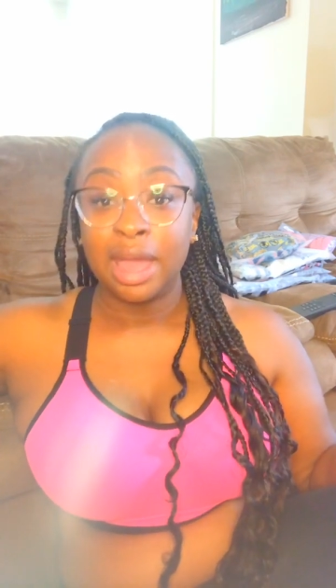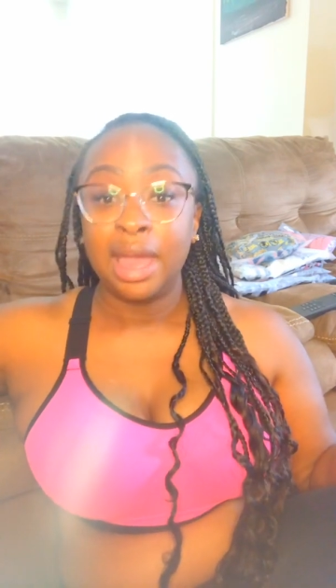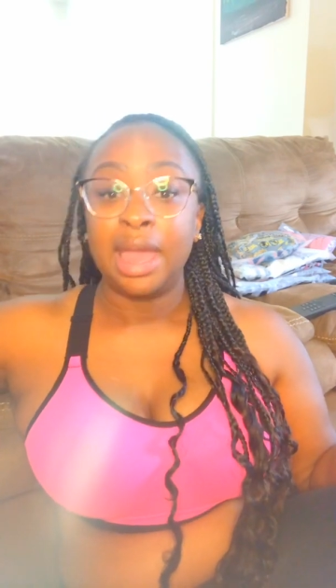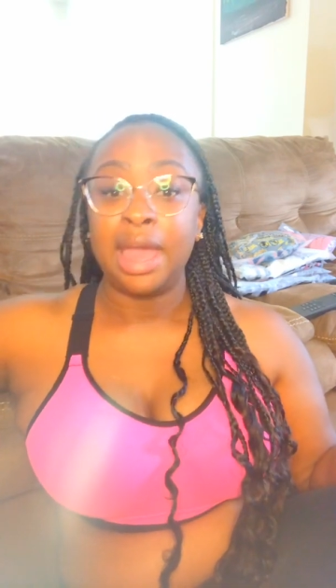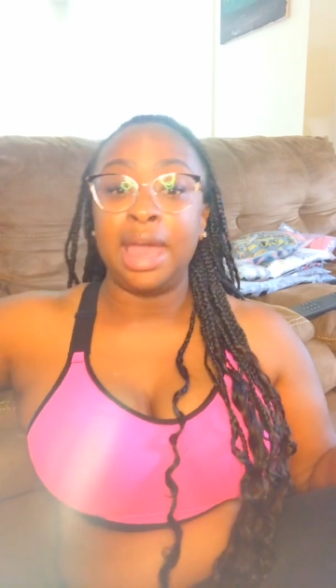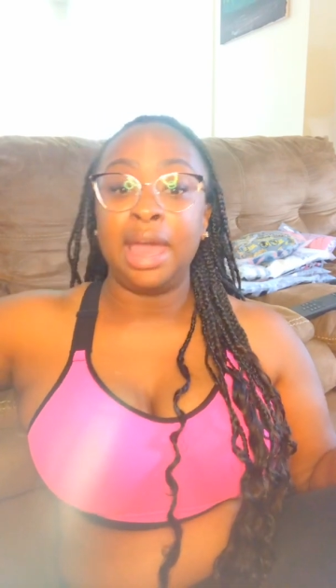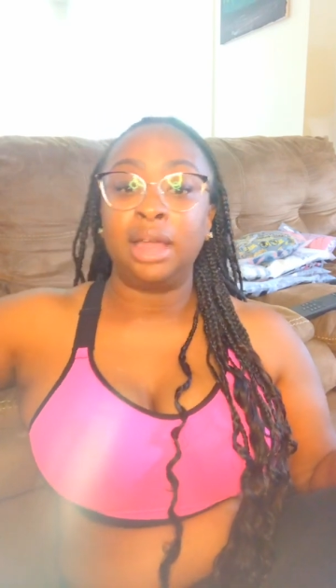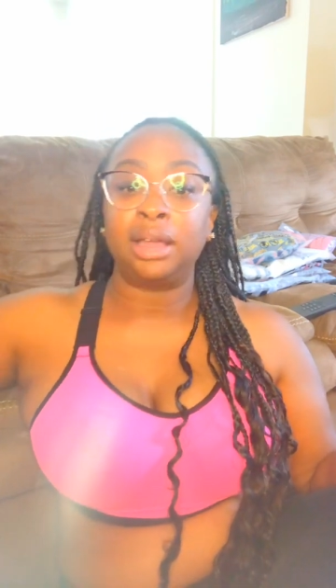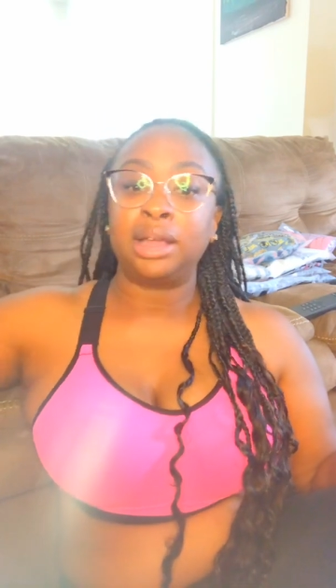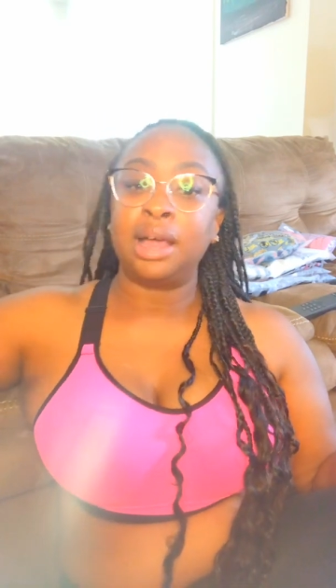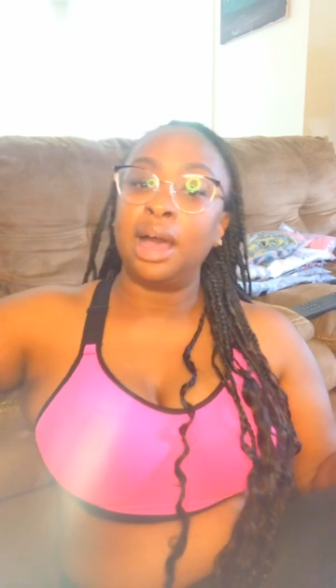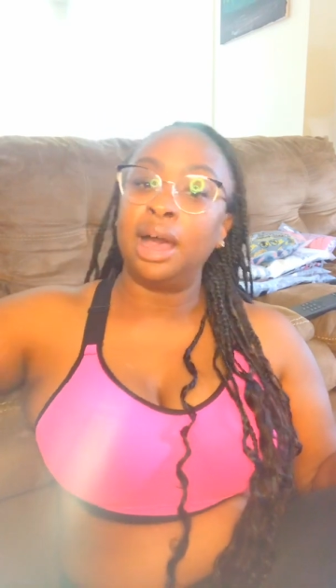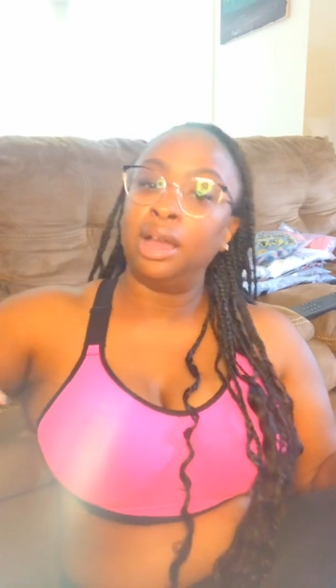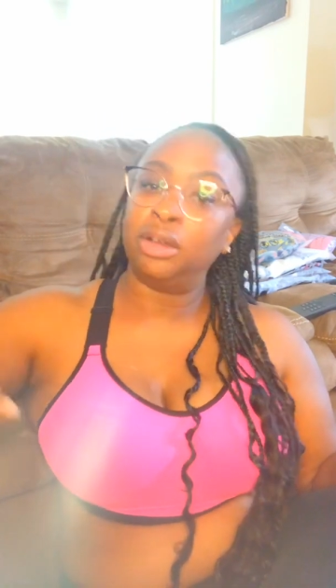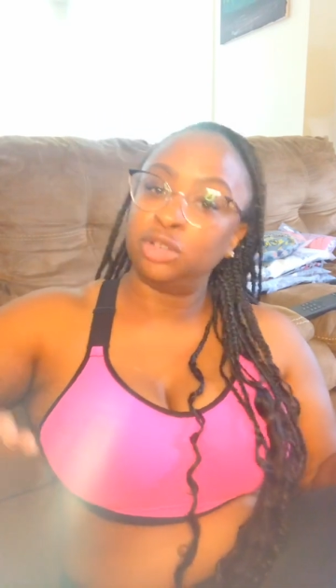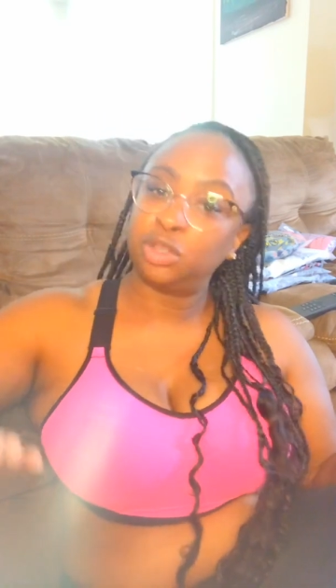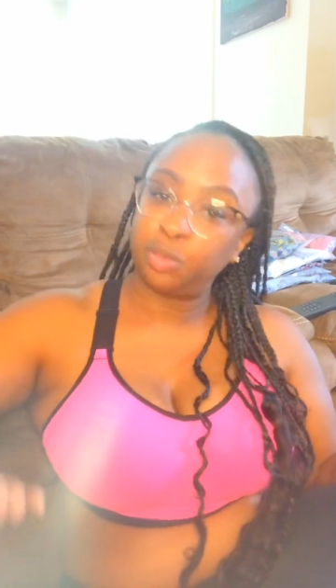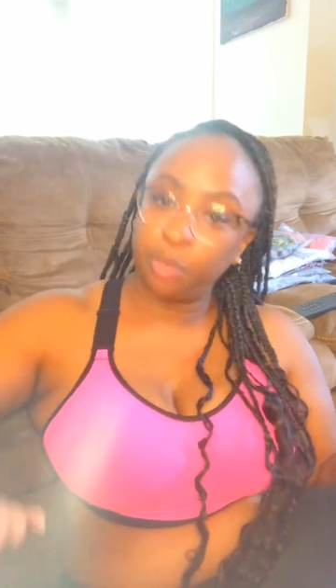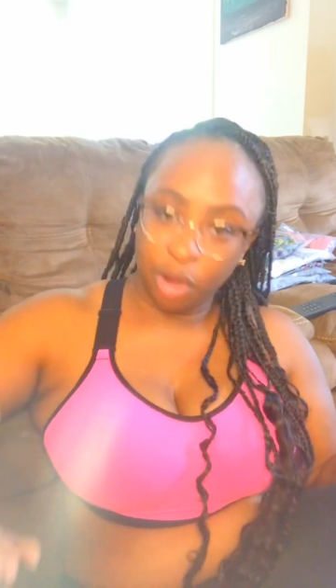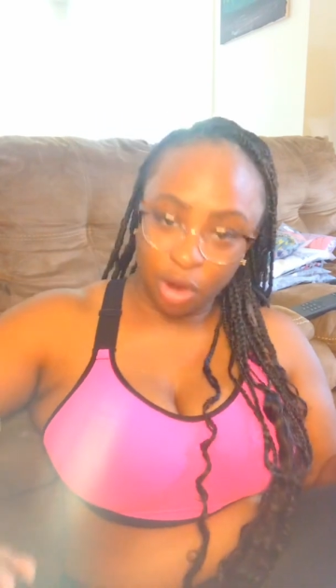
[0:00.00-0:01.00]
at
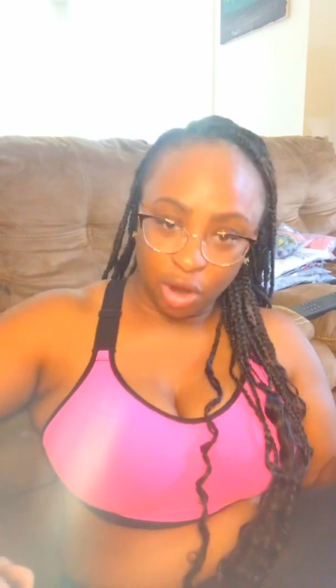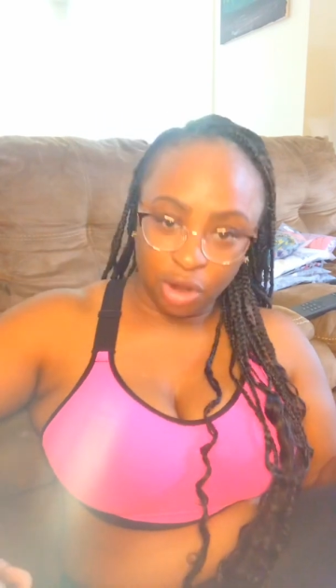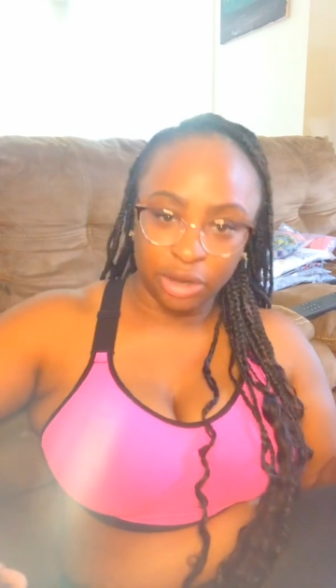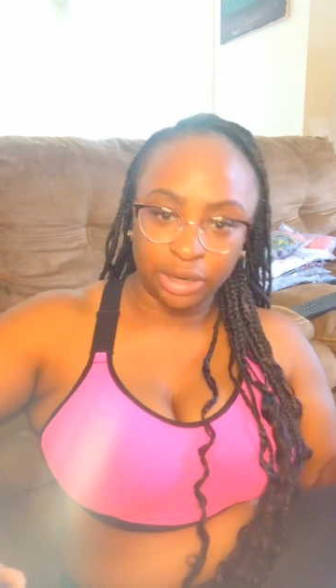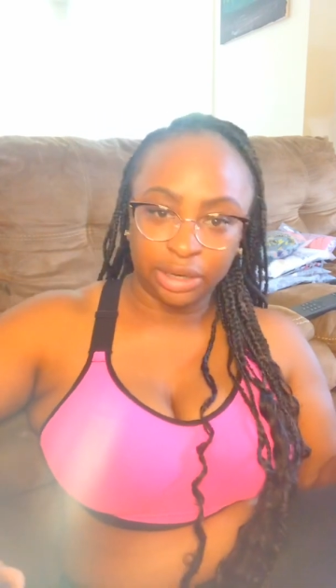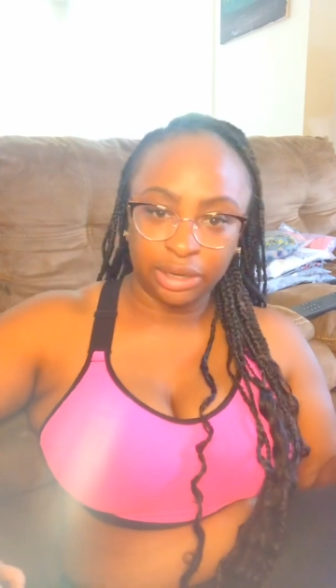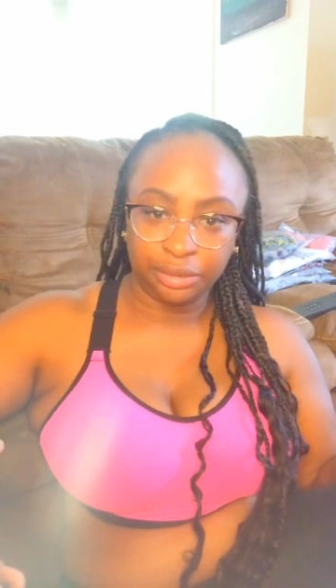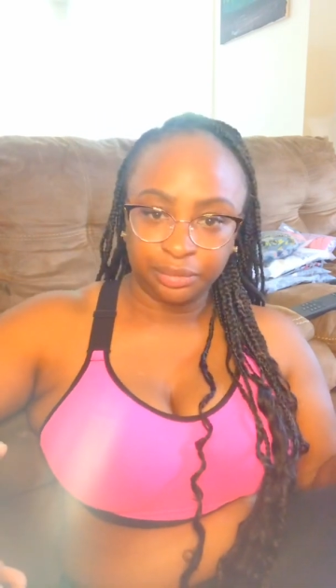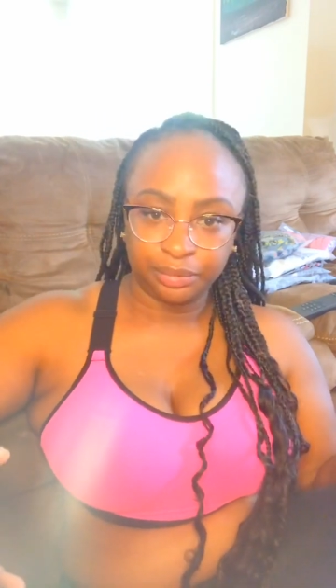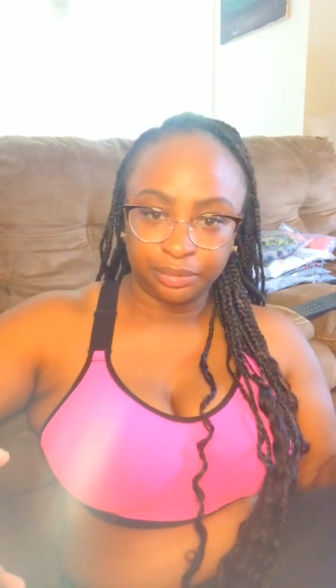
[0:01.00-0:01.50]
Kyle's party.